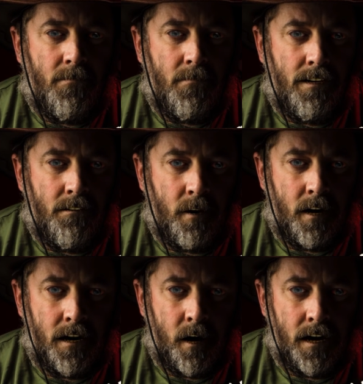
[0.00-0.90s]
Even
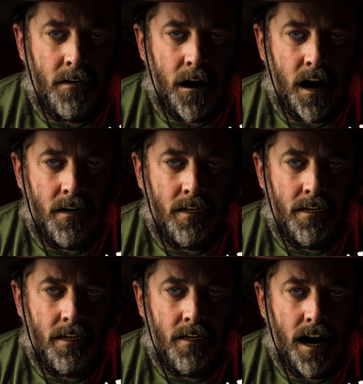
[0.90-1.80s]
when their
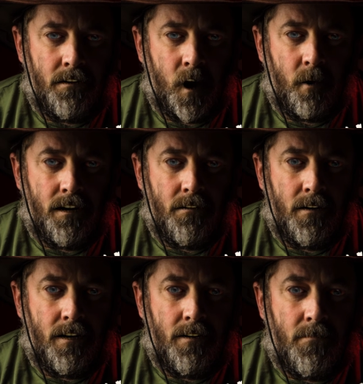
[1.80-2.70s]
hypotheses have no
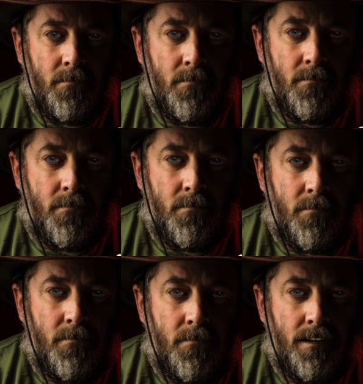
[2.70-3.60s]
evidence.
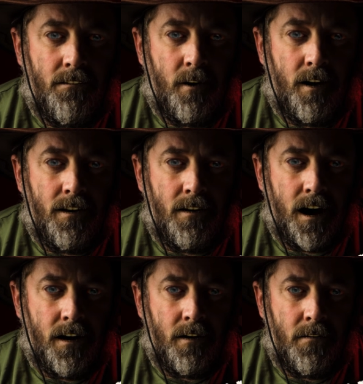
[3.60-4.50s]
Even when it
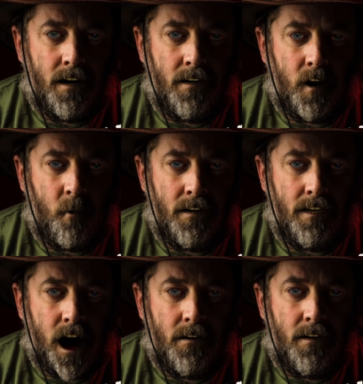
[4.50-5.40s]
contradicts all
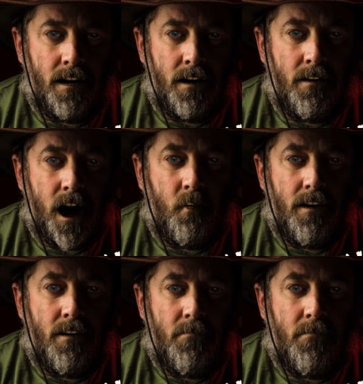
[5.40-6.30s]
science and
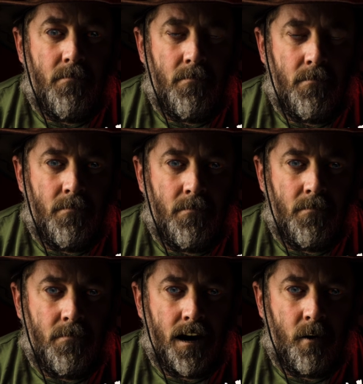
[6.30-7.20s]
logic.
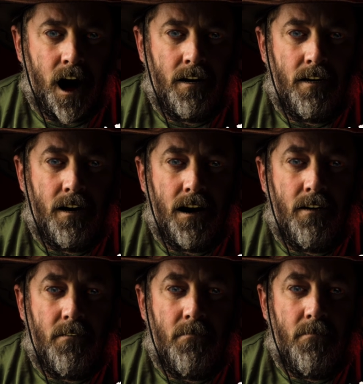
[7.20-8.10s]
And why is that?
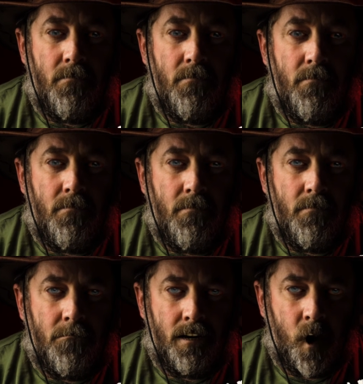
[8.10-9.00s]

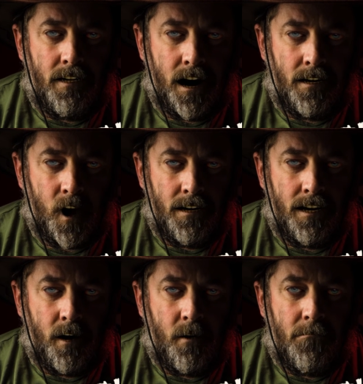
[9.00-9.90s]
Because they don't
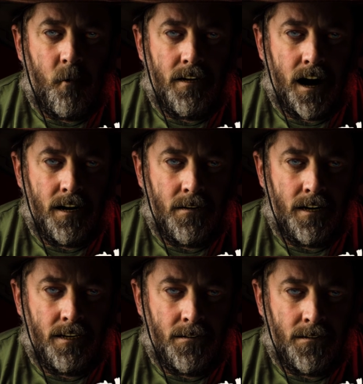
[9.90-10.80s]
care about science.